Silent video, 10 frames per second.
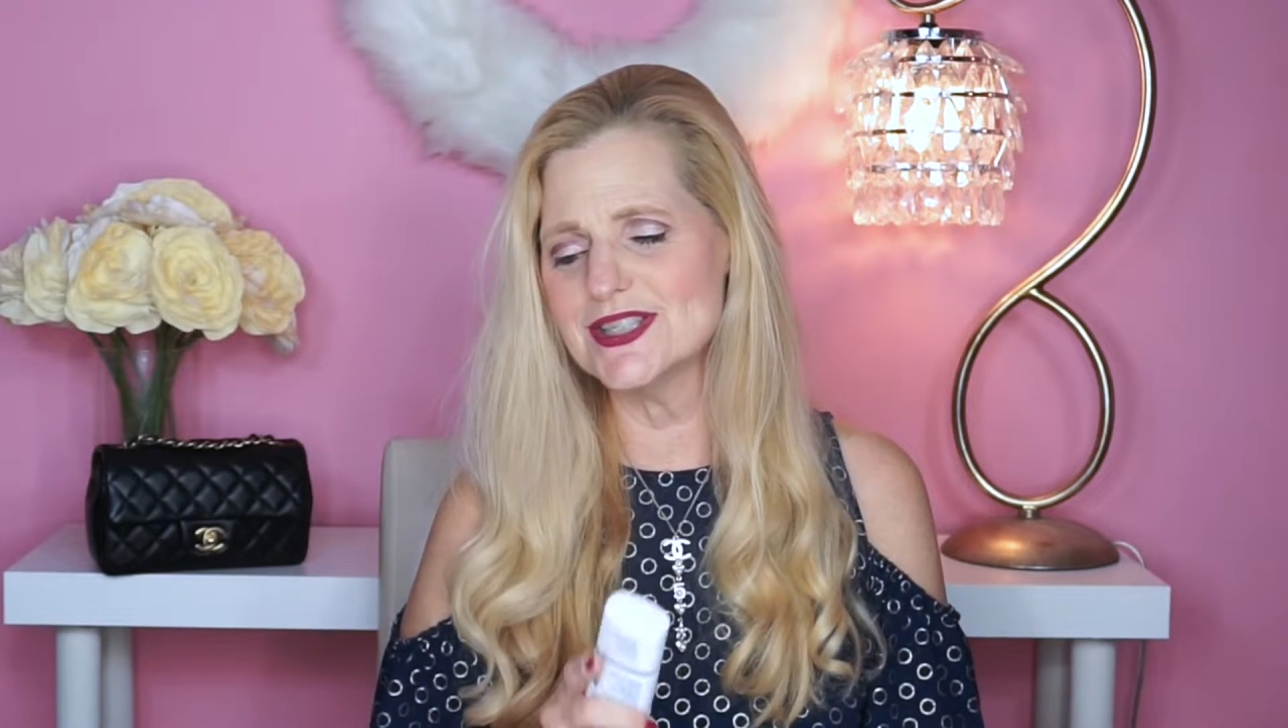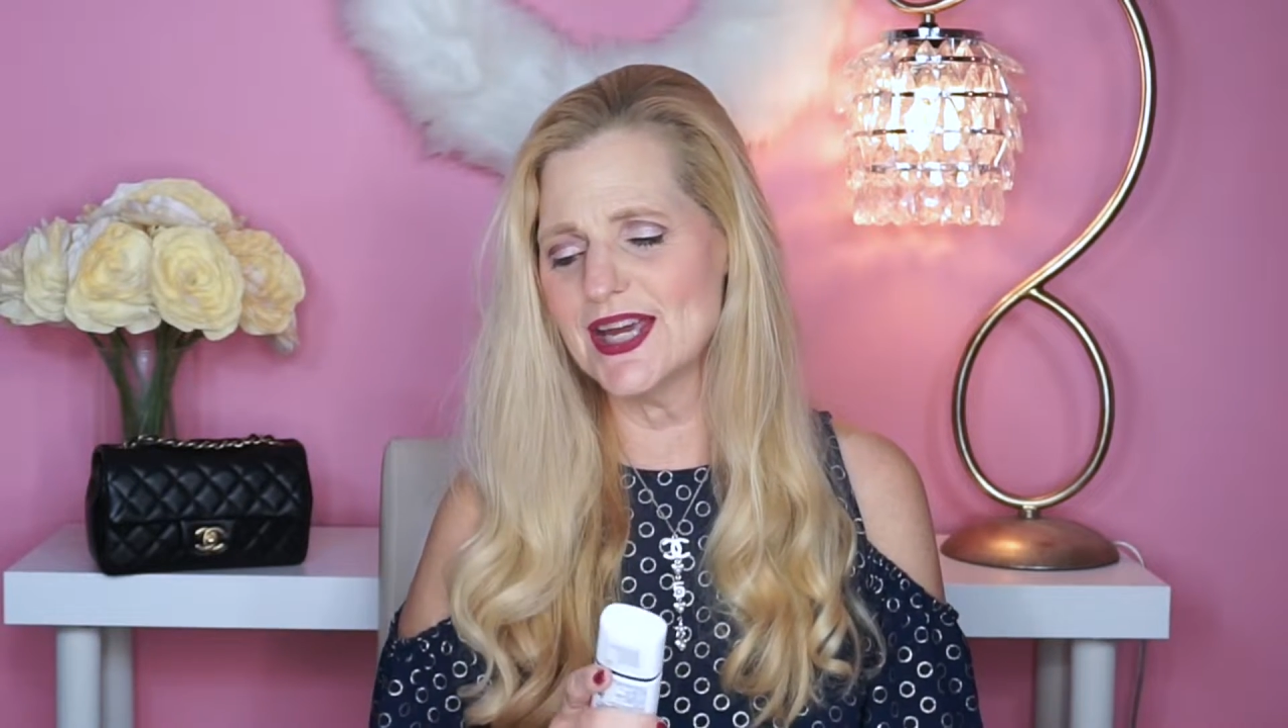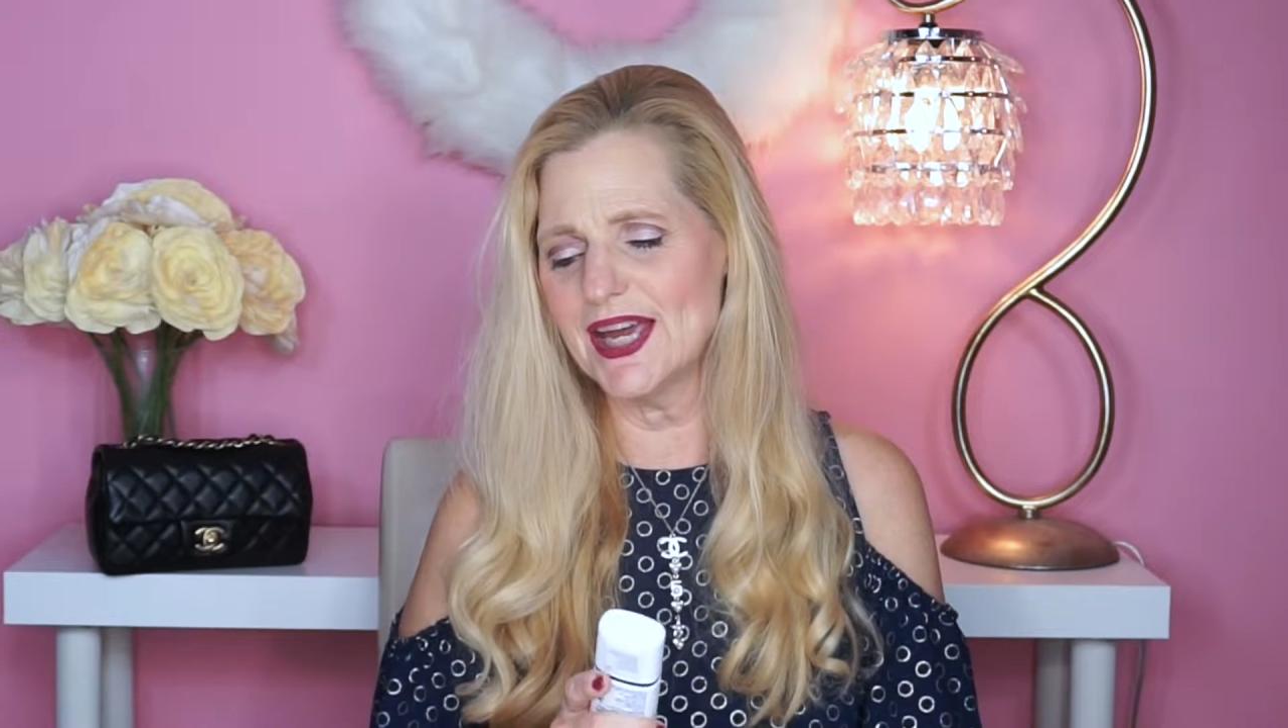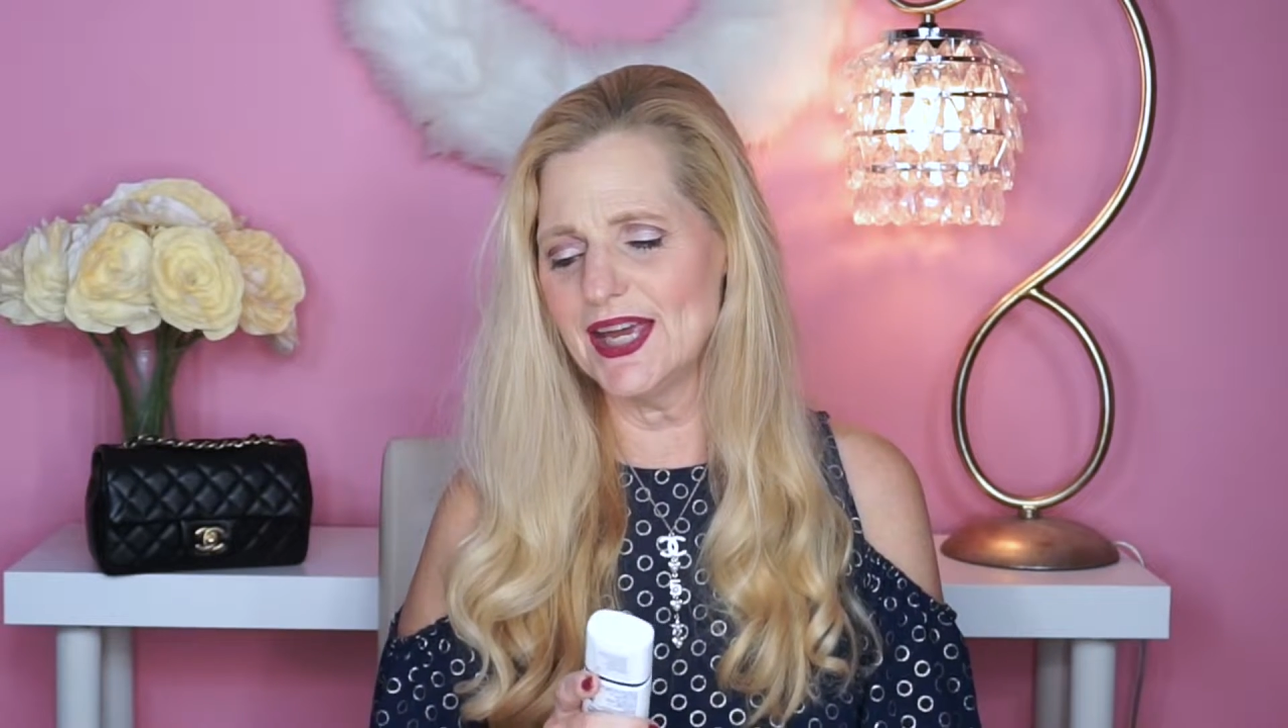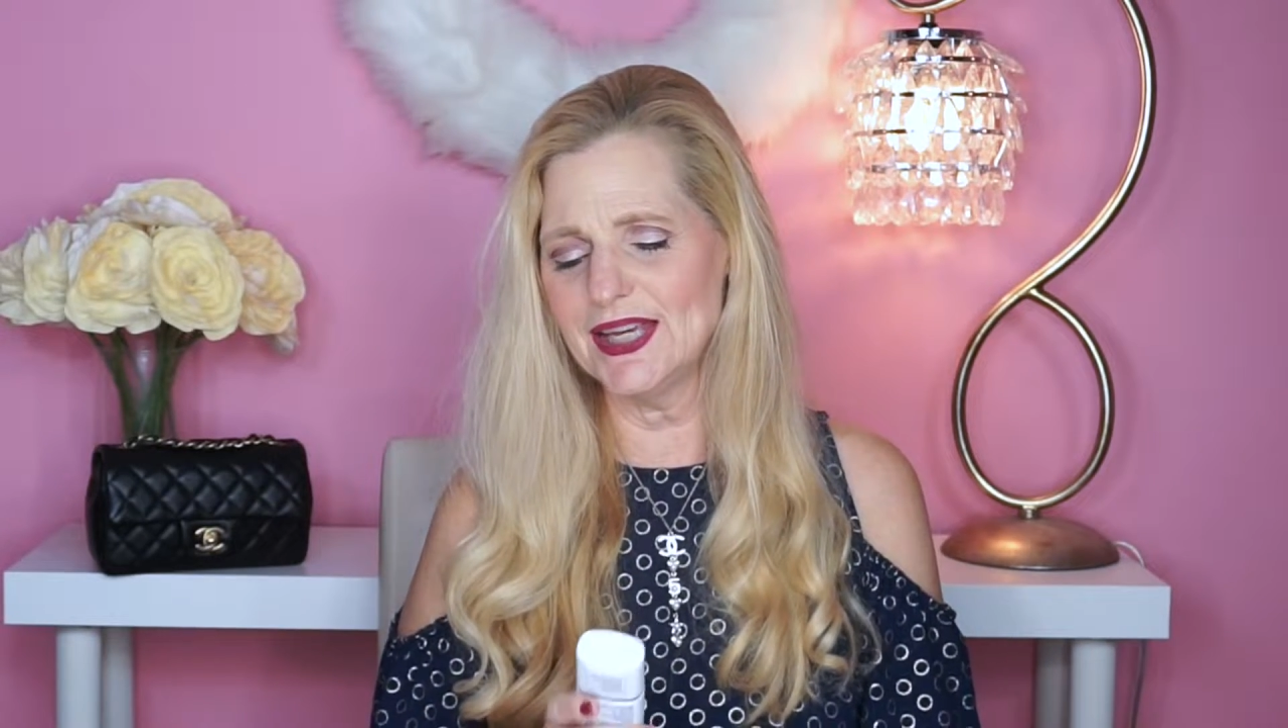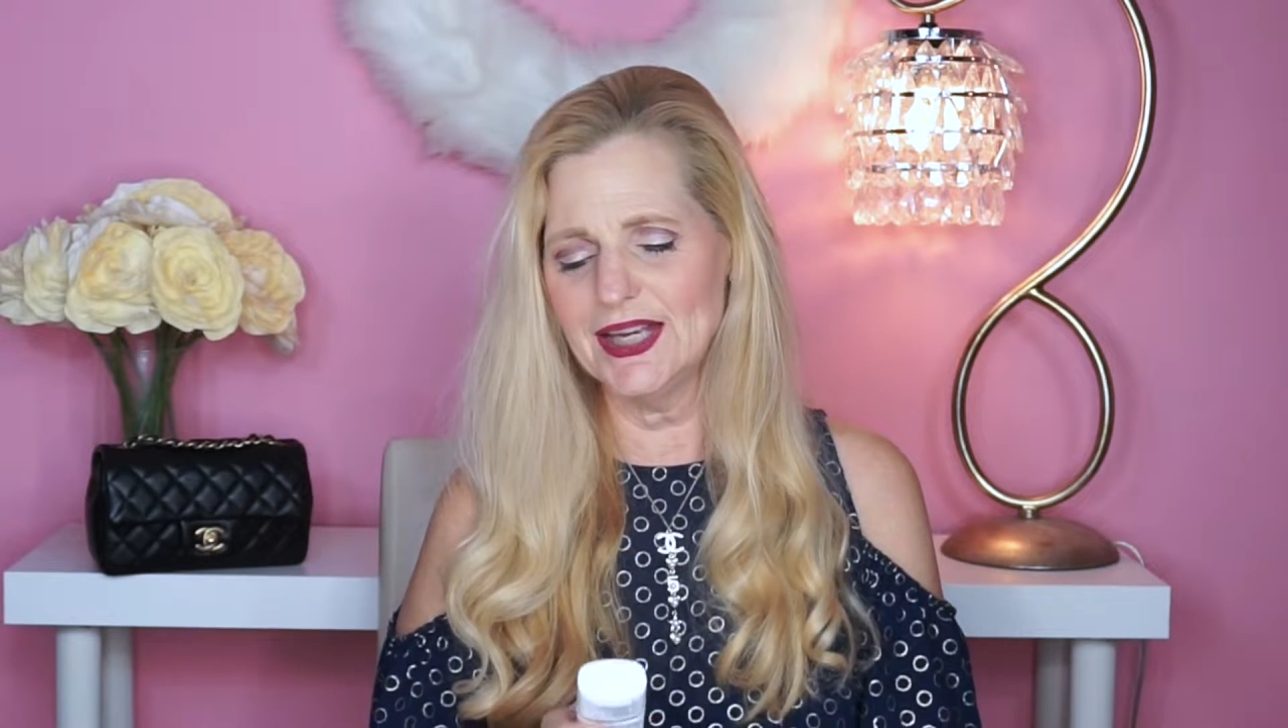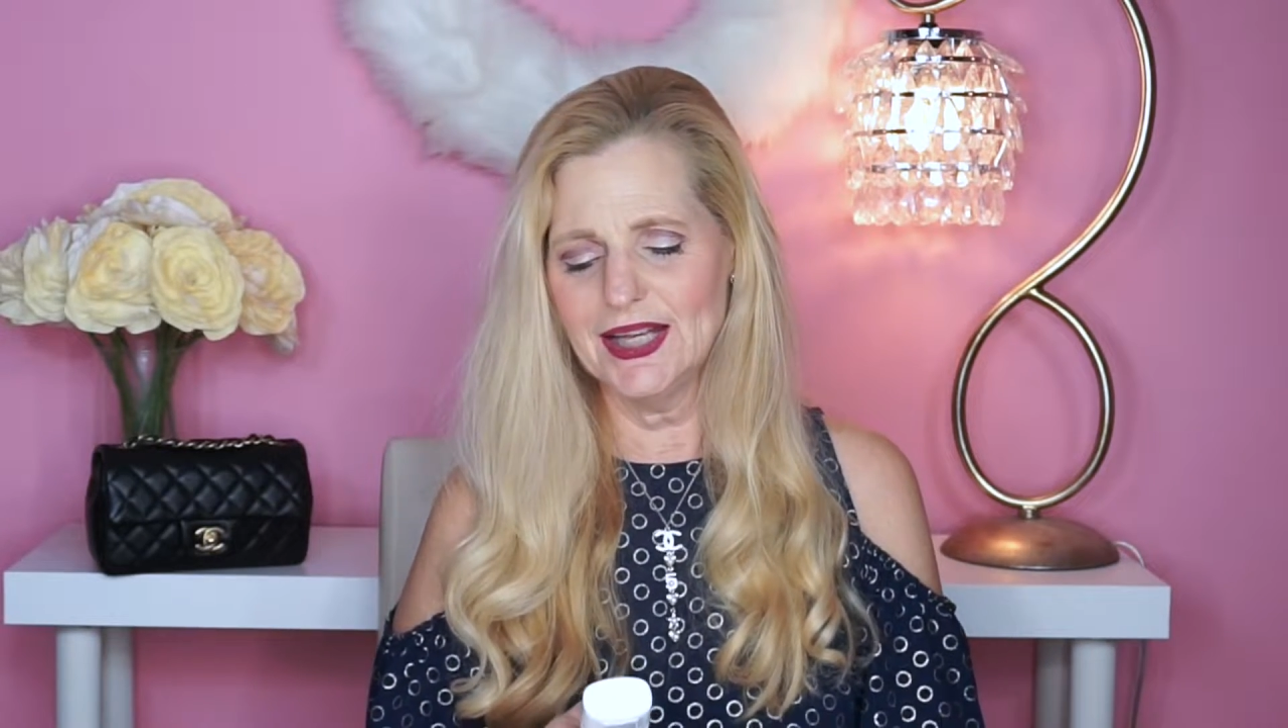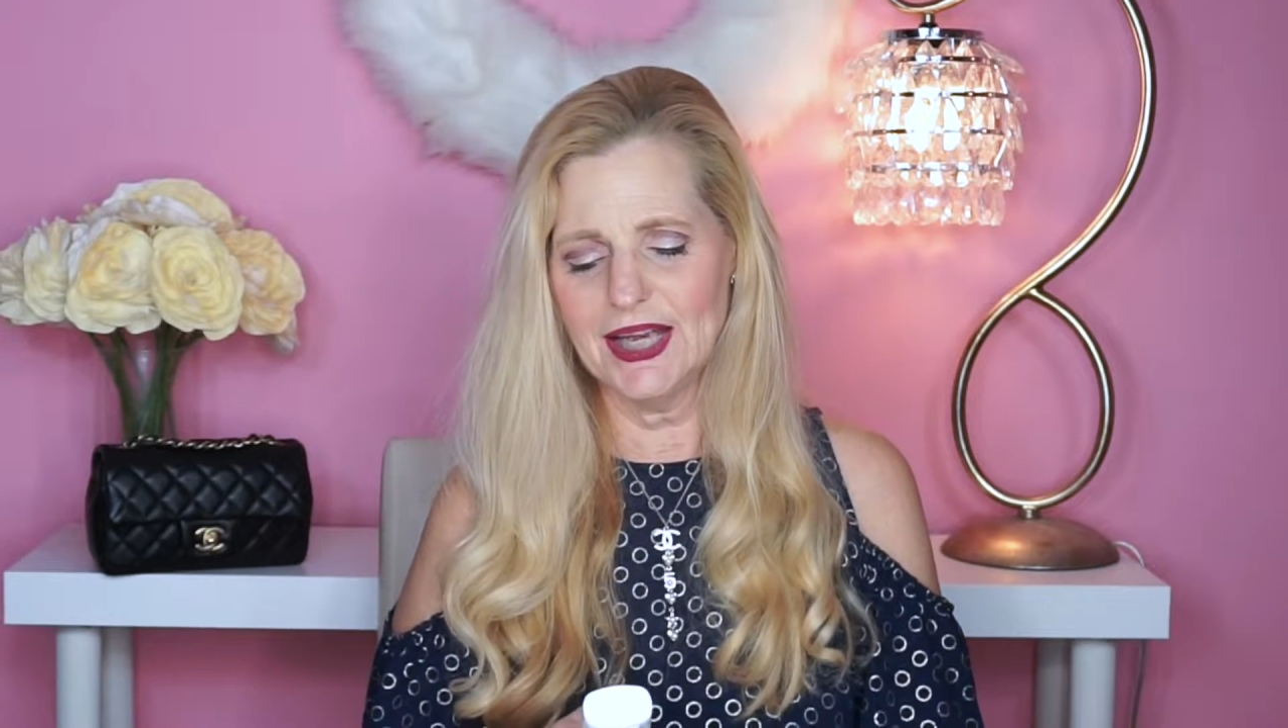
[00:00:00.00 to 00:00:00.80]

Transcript: day,